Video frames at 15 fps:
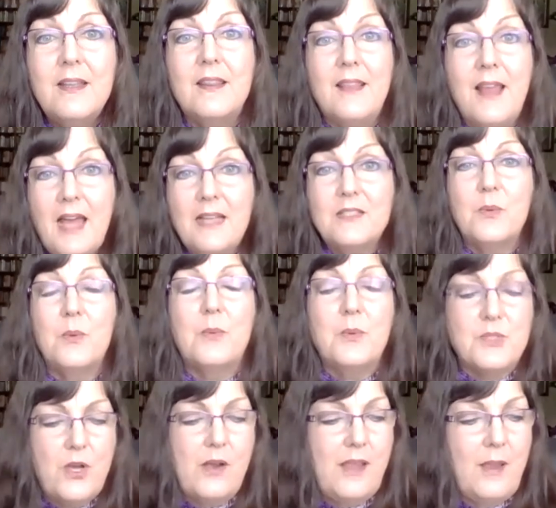That's what we're
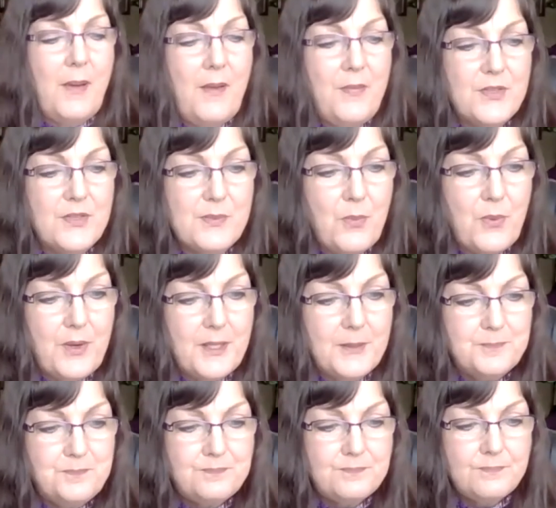talking about this morning.
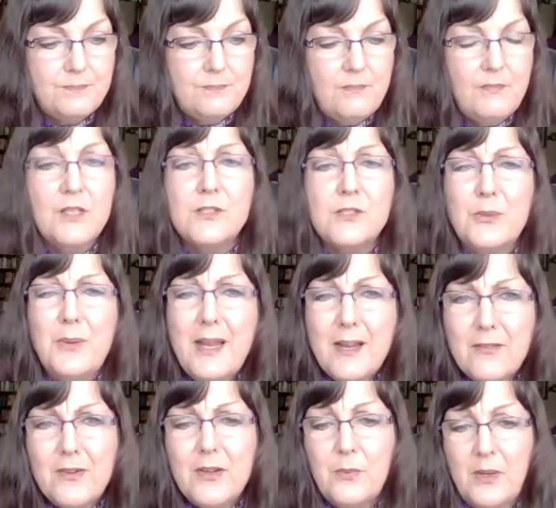So
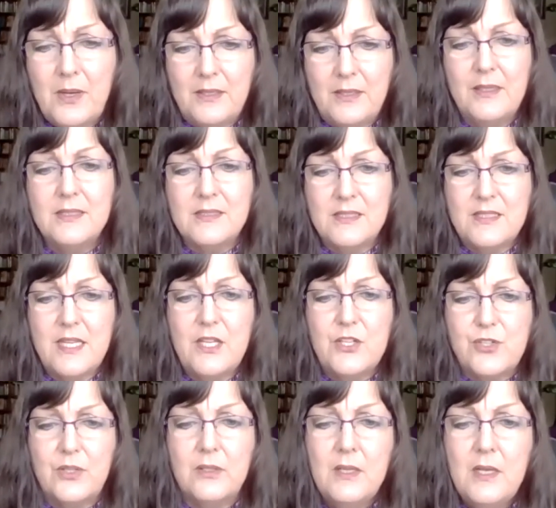everyone is a
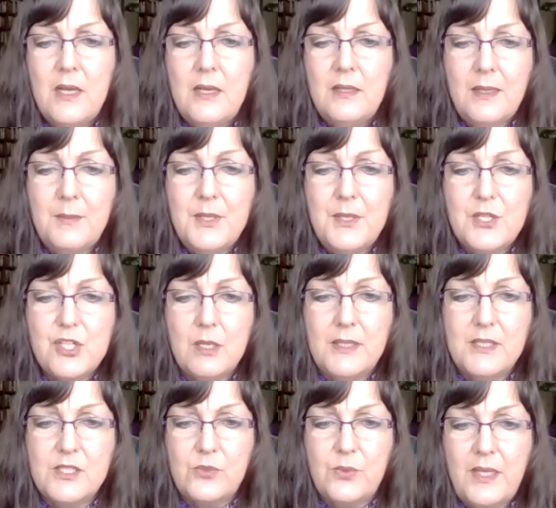teacher. Let me share my
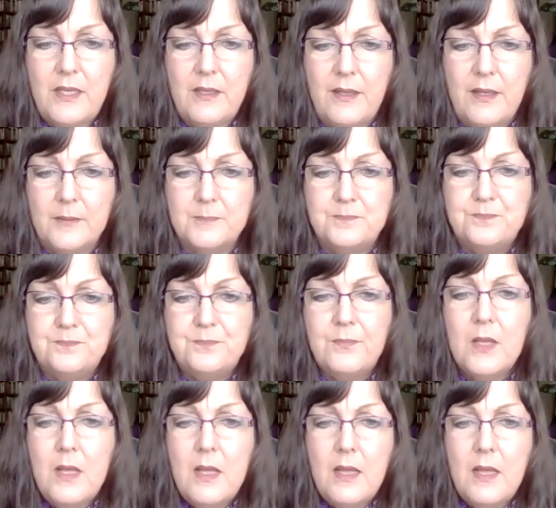screen again.
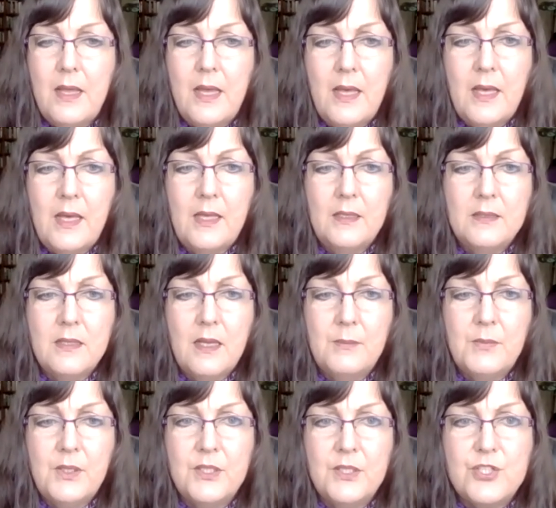And I'm
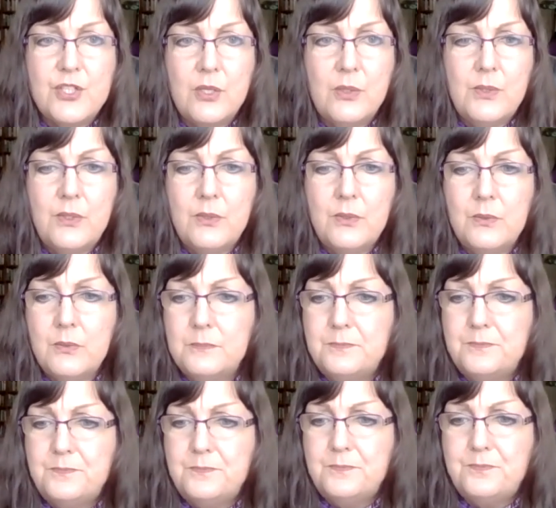going to show you
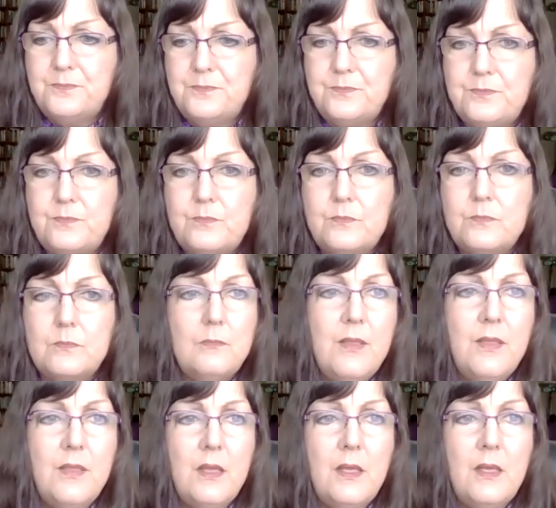
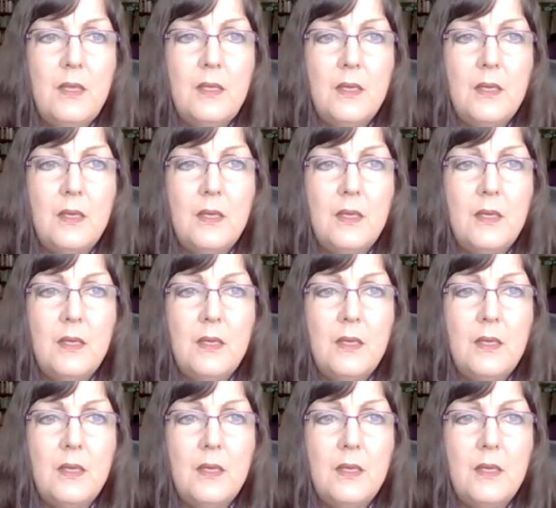the